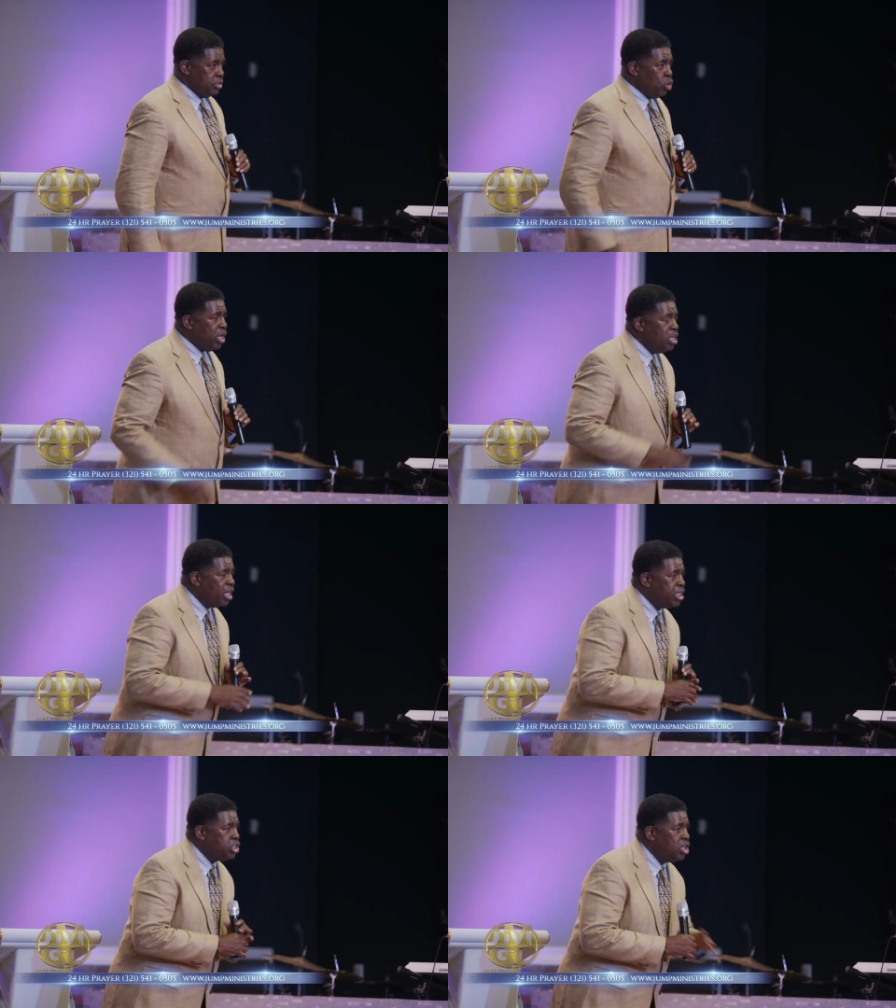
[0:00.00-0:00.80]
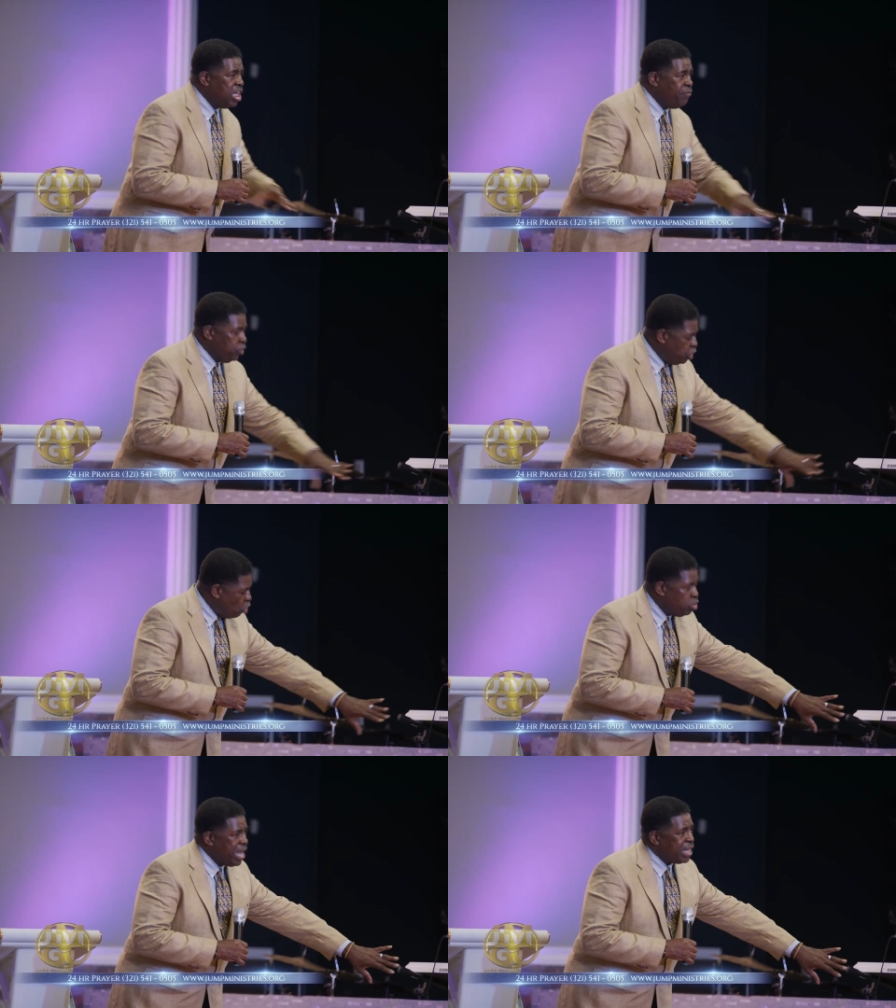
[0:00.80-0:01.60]
You can look at your leaf, you
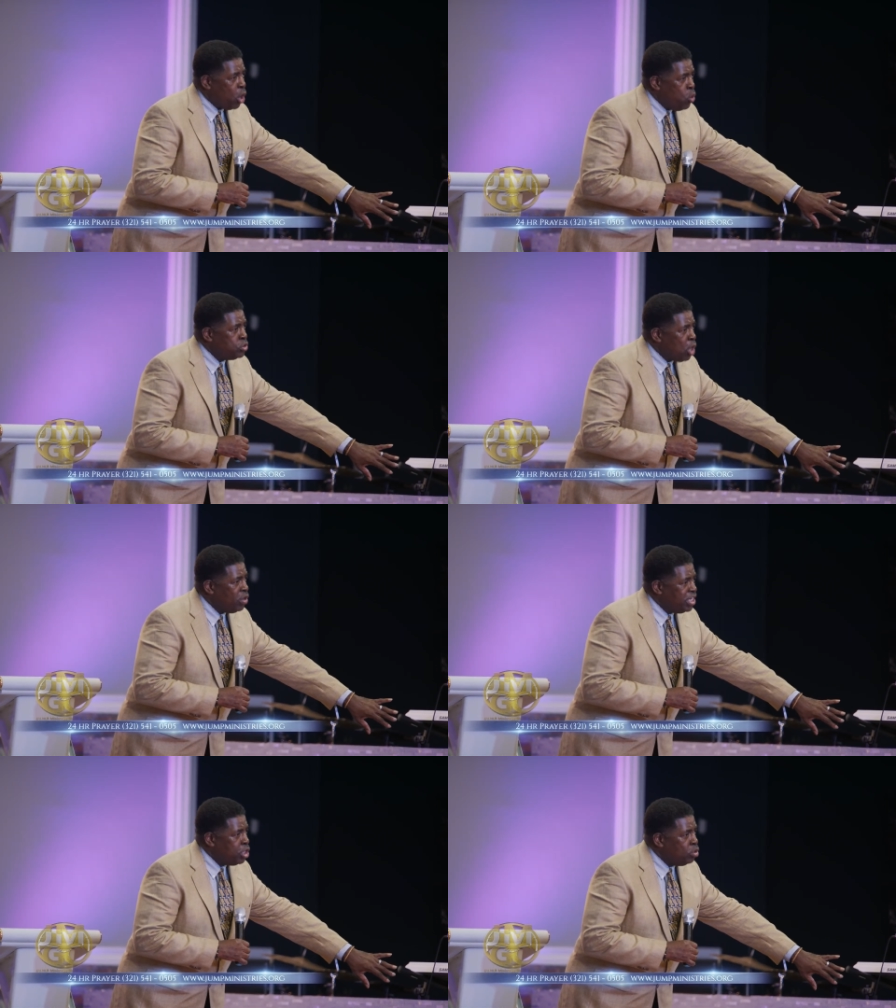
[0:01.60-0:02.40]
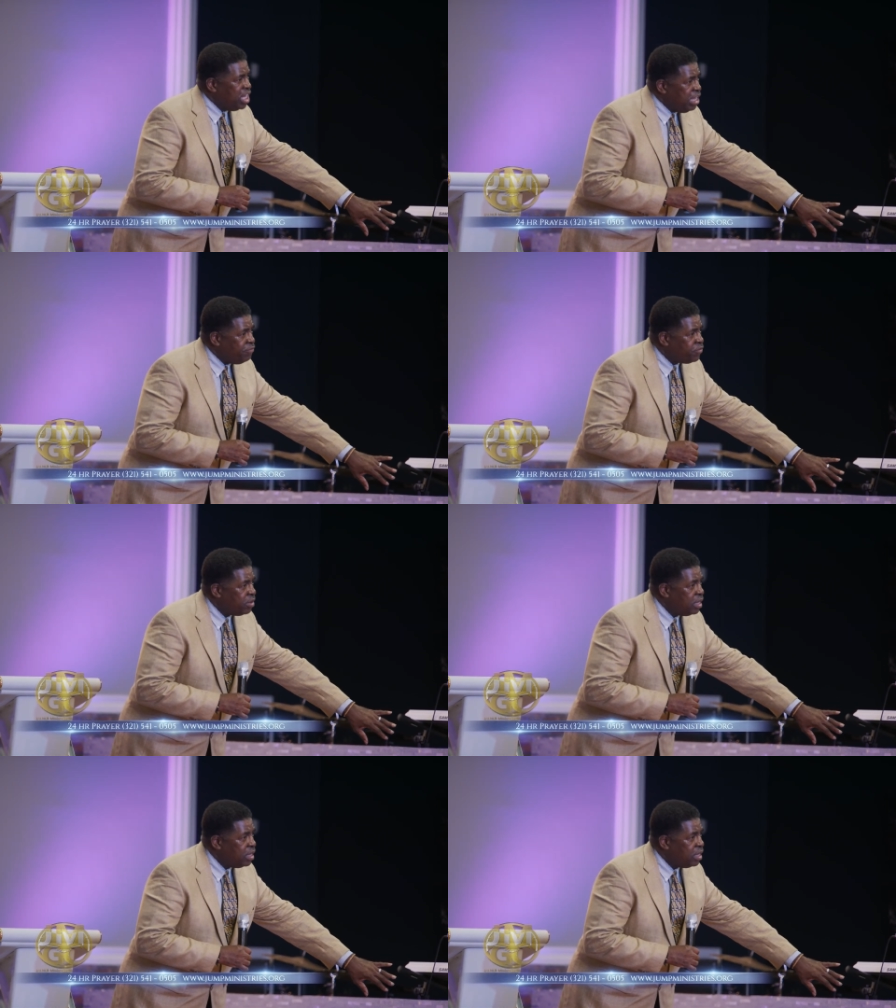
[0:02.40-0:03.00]
know you got holes all in your leaf.